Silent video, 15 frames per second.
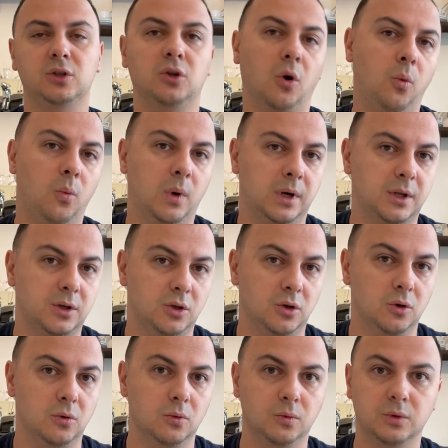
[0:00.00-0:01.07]
don't want to
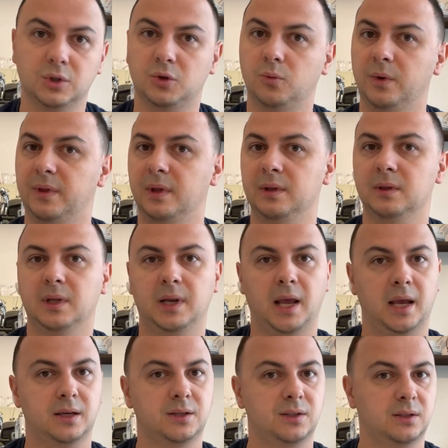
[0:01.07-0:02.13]
use within the
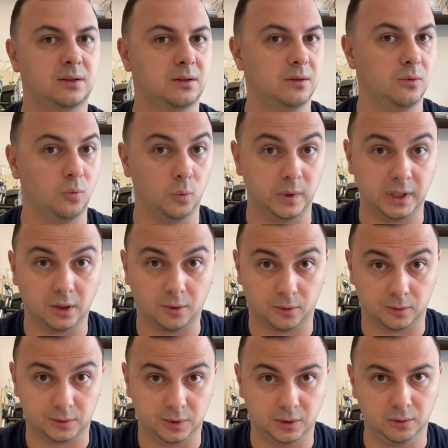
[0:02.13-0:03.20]
next week
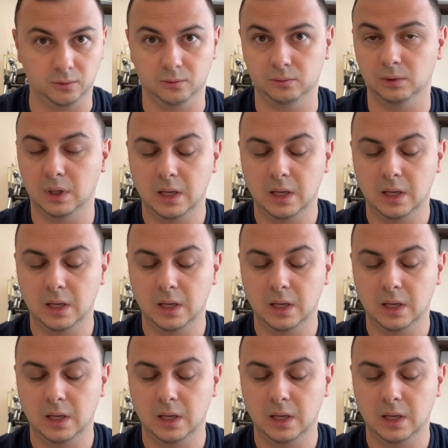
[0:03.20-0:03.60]
or two?